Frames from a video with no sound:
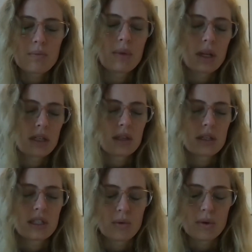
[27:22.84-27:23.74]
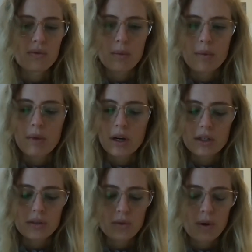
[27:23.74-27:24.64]
but let's let's stick with farmer
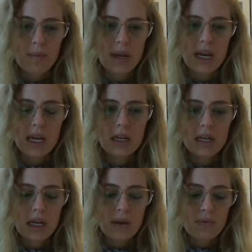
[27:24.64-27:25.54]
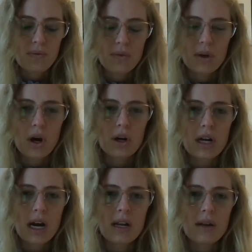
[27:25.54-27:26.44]
markets for a minute if there are
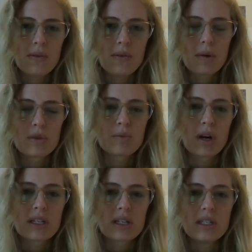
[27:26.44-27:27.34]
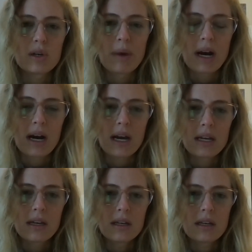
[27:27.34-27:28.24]
not farmers markets nearby
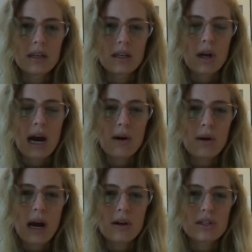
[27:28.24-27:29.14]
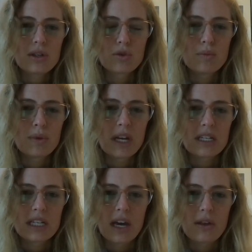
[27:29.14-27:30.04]
you know how, how does a group
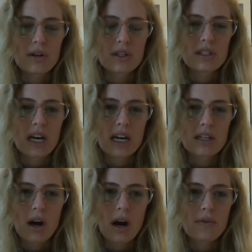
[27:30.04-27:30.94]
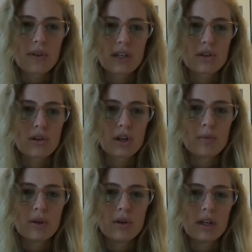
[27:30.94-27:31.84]
get together and decide to offer that to their
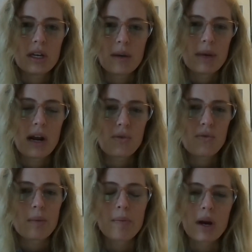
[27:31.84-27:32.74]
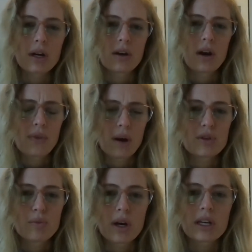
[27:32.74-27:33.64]
community i mean how do farmer market
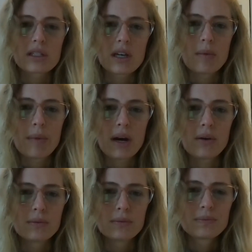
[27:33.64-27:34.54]
farmers markets come about